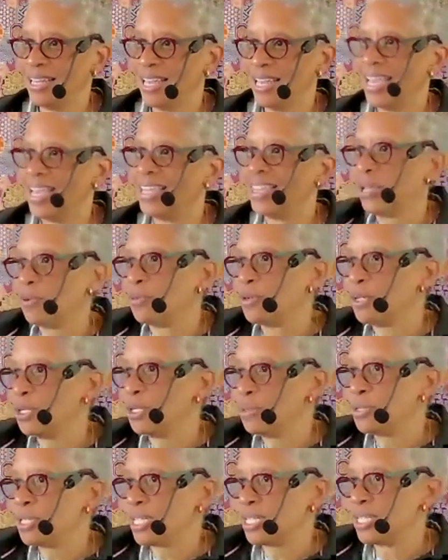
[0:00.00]
And they
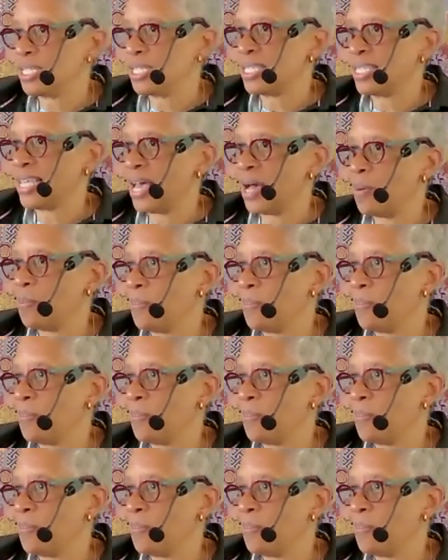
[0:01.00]
reduce it to sound